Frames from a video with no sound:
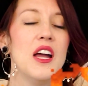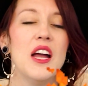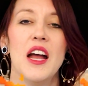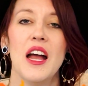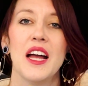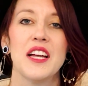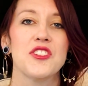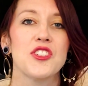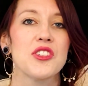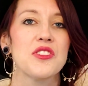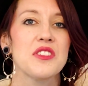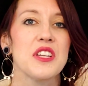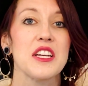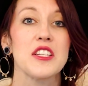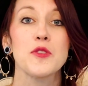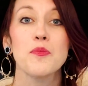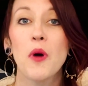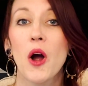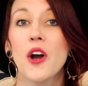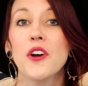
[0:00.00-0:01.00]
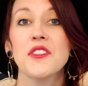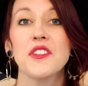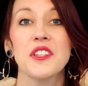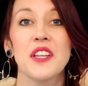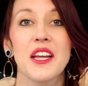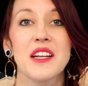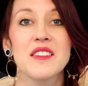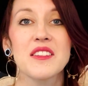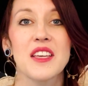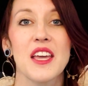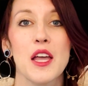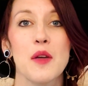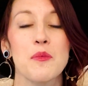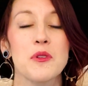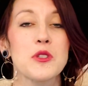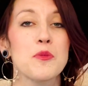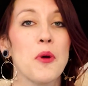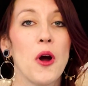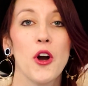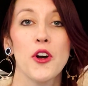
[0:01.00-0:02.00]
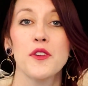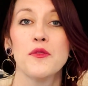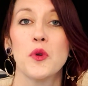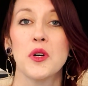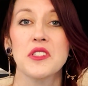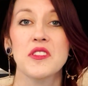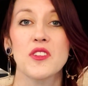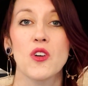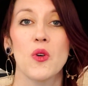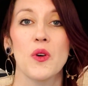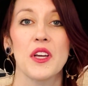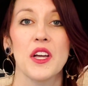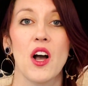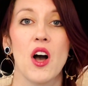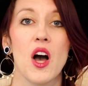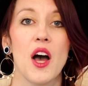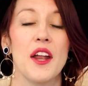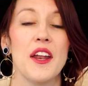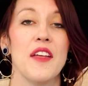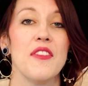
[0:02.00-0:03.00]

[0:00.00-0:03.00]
It's part of the landscape, it's part of what's going on,